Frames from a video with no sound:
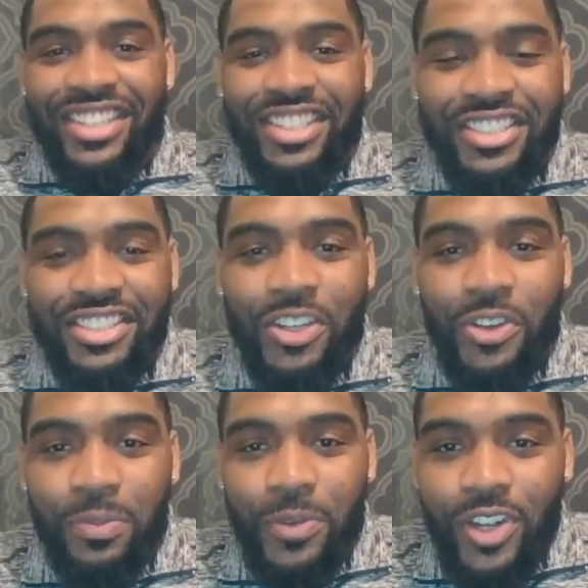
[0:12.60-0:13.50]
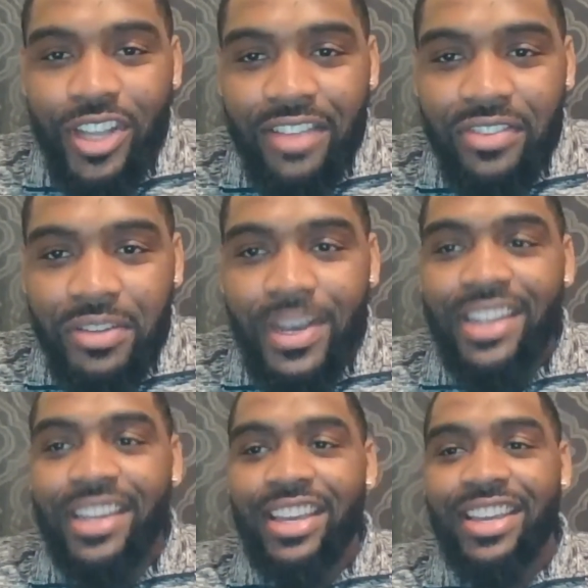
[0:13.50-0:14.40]
So good morning,
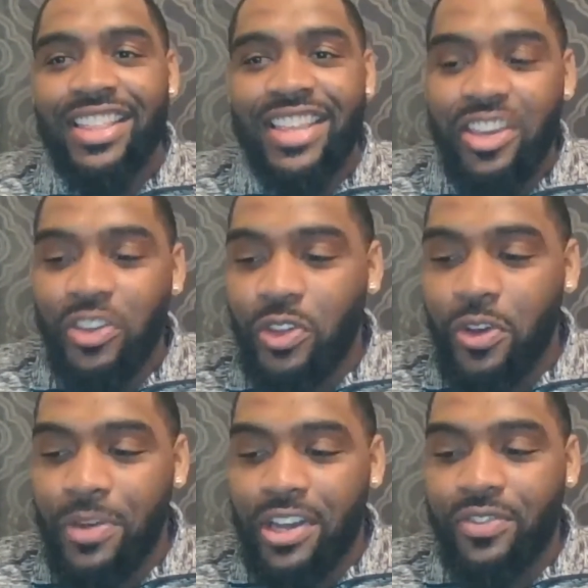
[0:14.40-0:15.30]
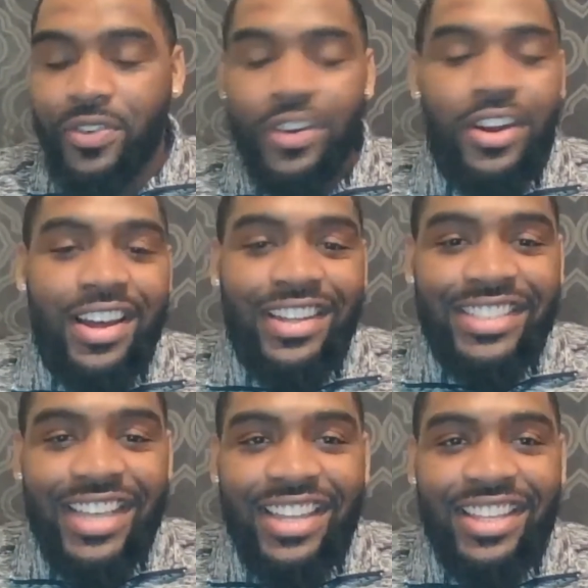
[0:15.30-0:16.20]
everybody. Thank you so much for
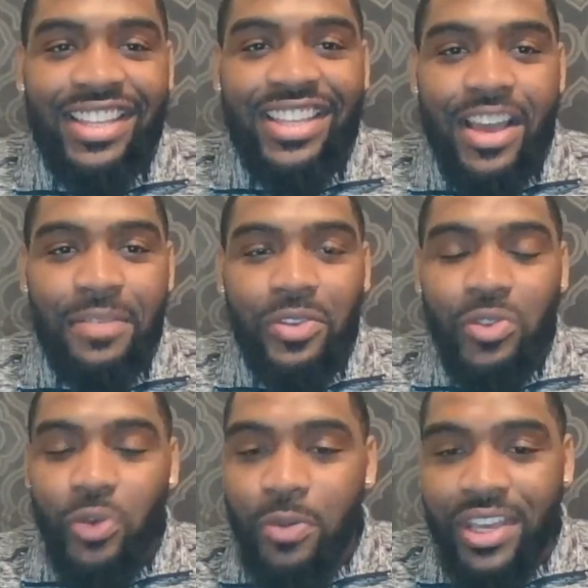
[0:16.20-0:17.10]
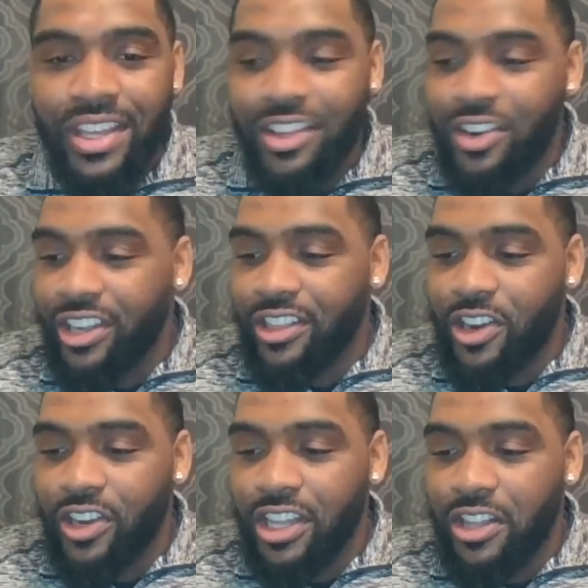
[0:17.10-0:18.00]
taking the time to join me and
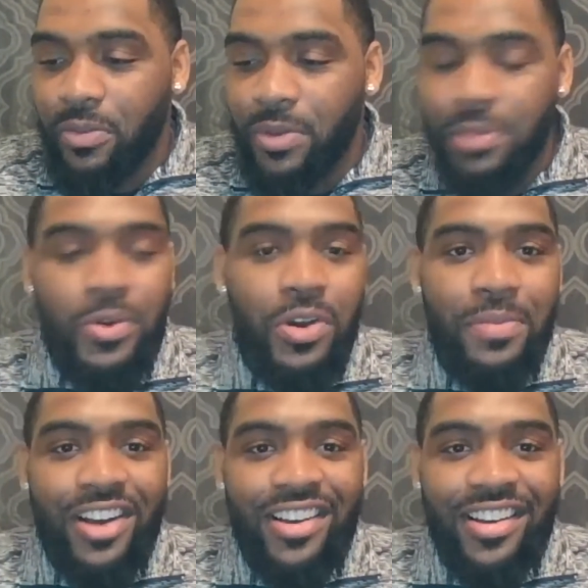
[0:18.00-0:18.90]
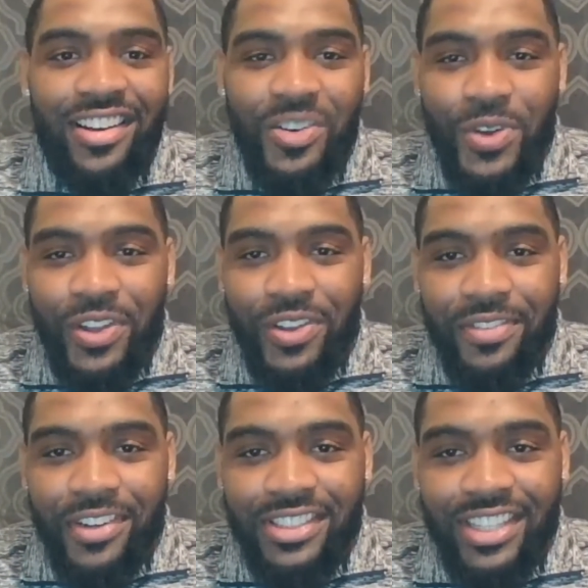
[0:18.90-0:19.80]
learning a little bit more about Concord
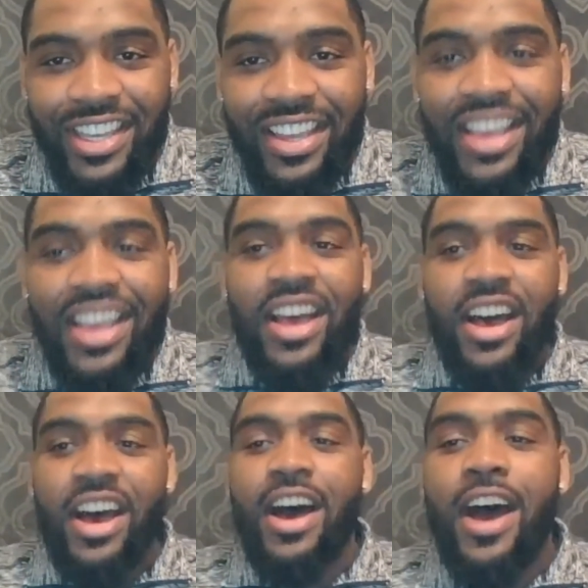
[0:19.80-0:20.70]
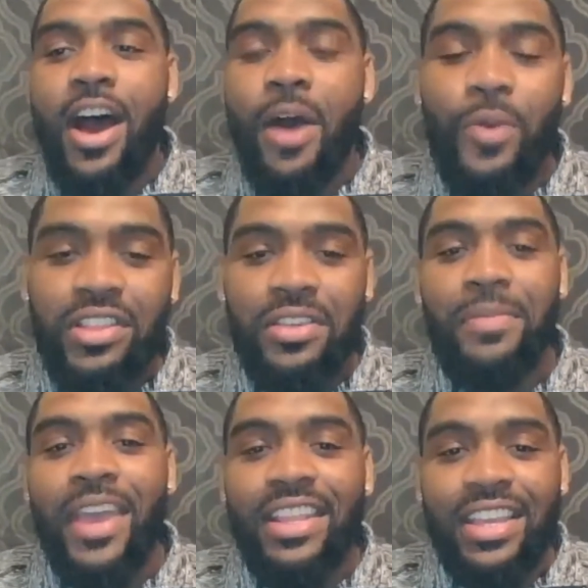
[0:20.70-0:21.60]
University. I want to
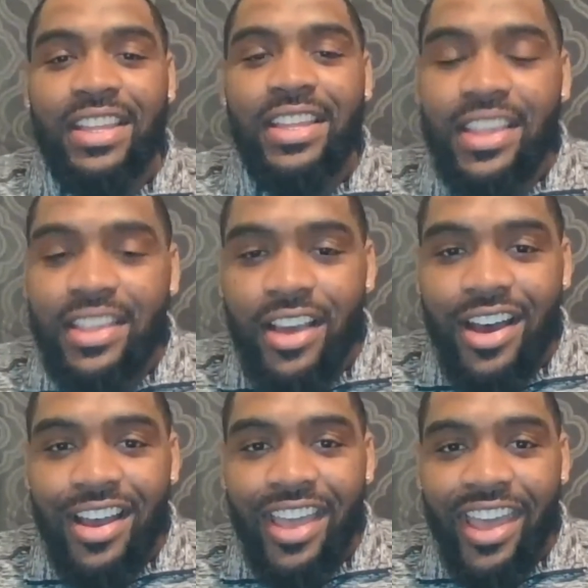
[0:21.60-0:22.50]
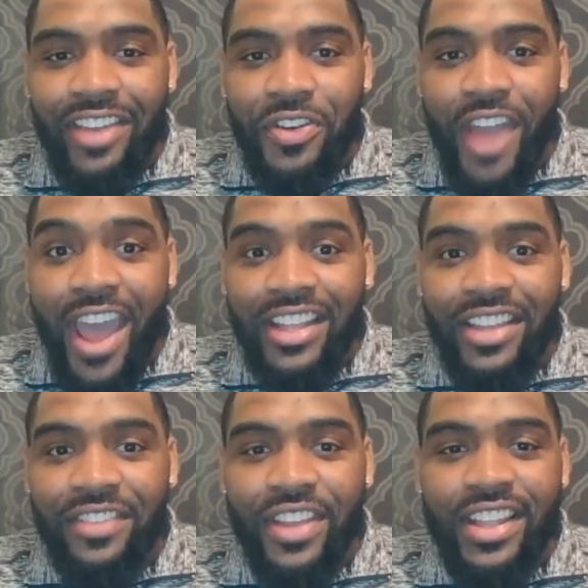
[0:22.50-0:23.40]
make this as
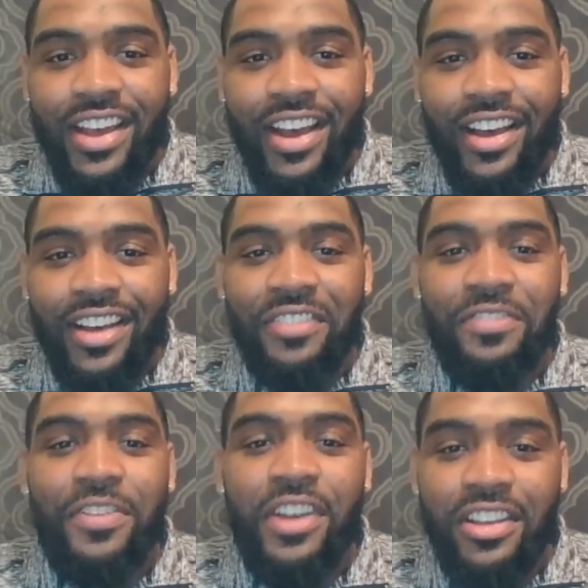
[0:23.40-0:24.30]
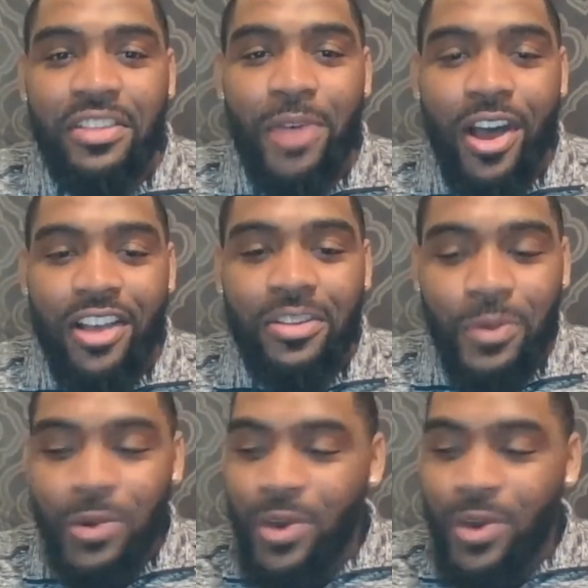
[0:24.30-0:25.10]
interactive and fun as possible.